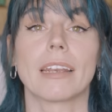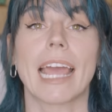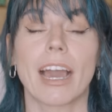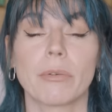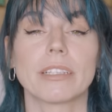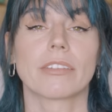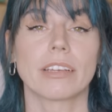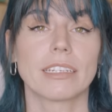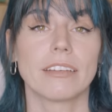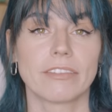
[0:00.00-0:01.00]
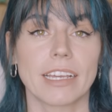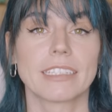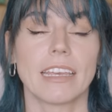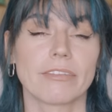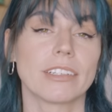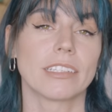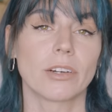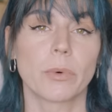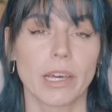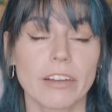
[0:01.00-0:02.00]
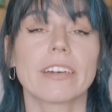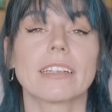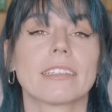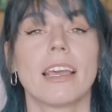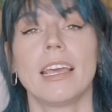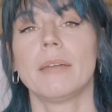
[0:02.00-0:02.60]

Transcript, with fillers: and how it's going to affect every single one of us